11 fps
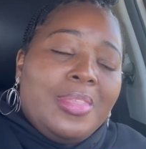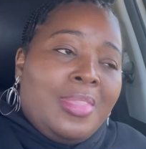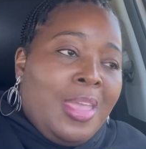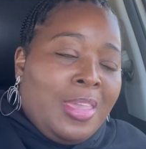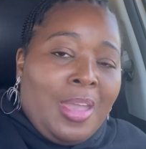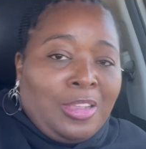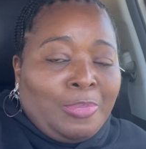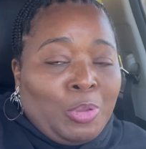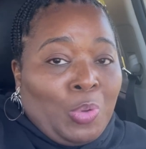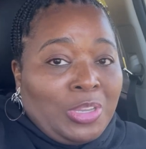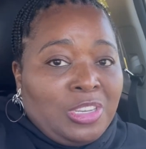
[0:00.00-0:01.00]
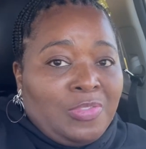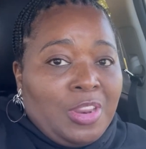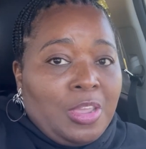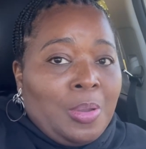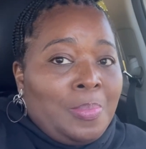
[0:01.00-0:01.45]
Thank y'all so much for watching this
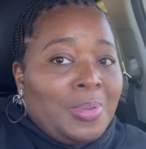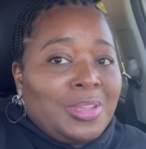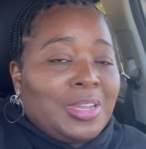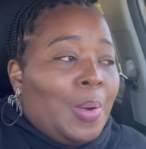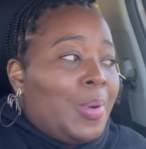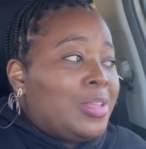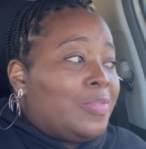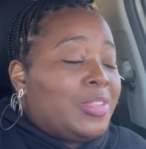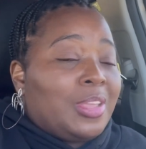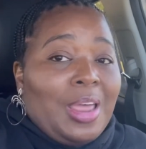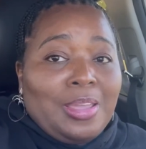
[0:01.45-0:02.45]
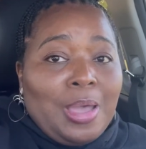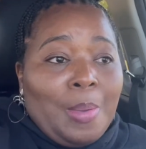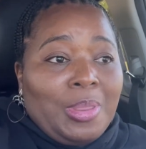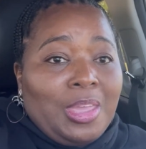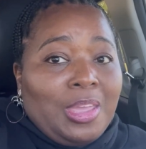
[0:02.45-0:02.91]
video. As always, don't forget to like,
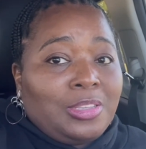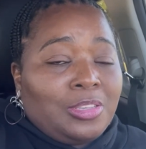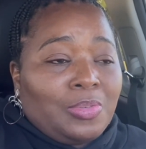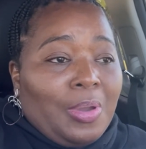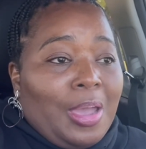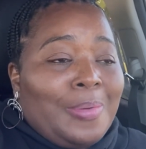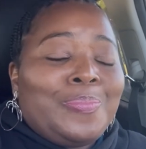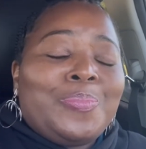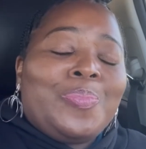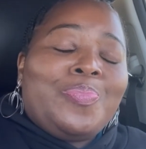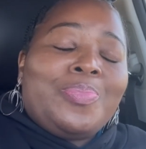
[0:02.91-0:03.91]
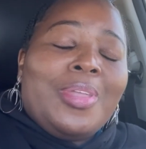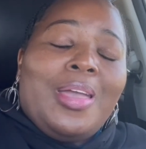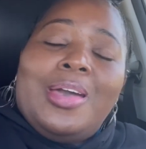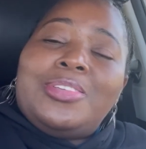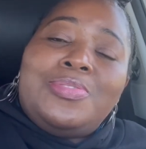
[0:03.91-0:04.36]
comment, and subscribe.
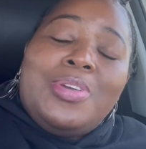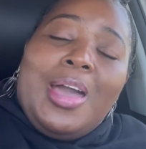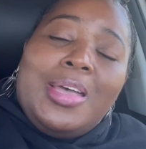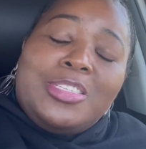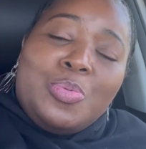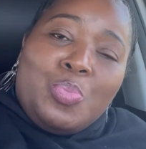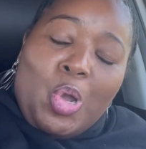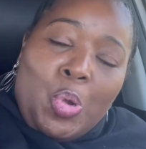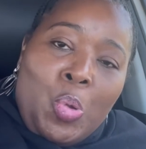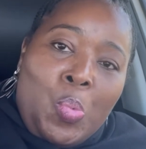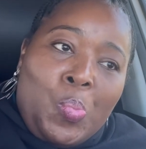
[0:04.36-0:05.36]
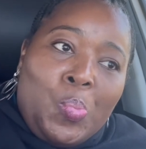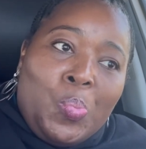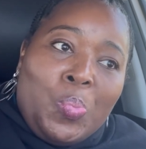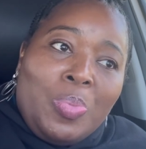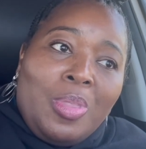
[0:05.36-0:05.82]
I'll see you guys tomorrow
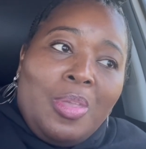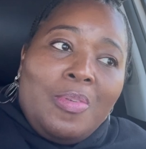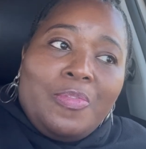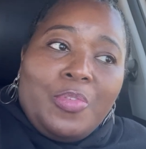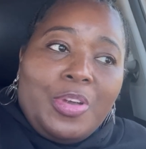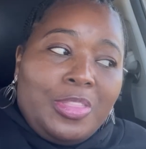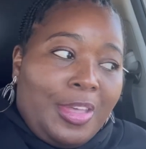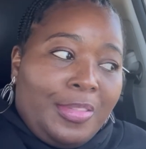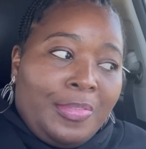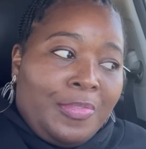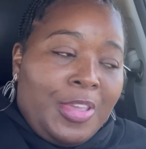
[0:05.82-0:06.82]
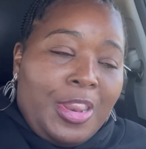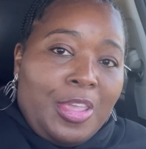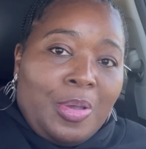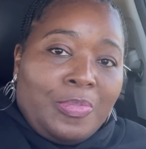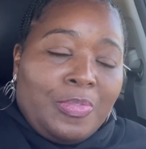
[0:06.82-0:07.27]
for another
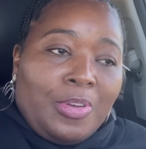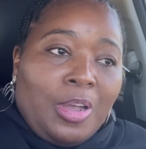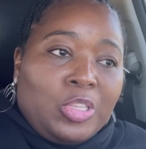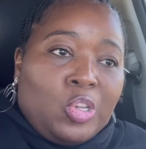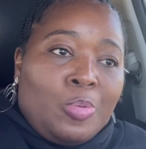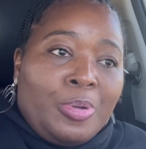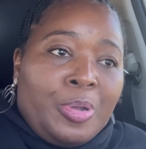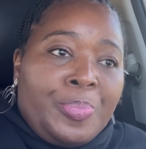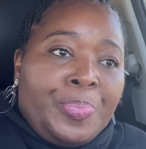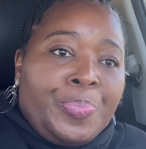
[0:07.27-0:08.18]
video for Vlogtober,